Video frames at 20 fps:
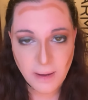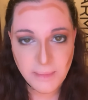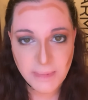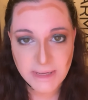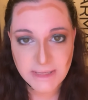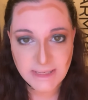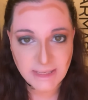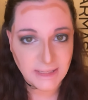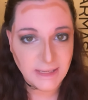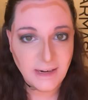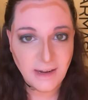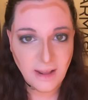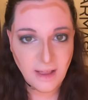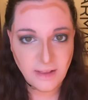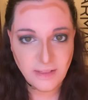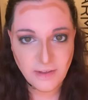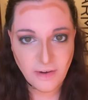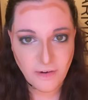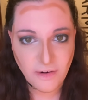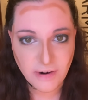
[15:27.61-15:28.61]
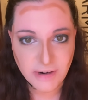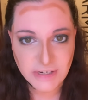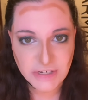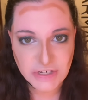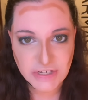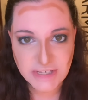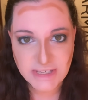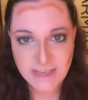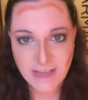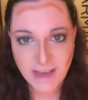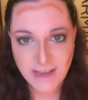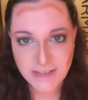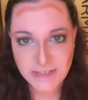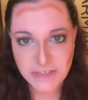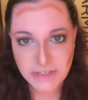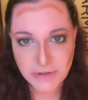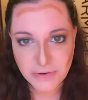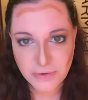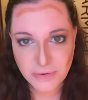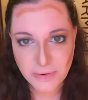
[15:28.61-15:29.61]
It's a little on the orangey side,
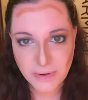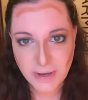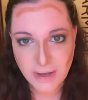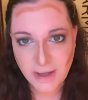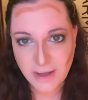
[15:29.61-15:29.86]
so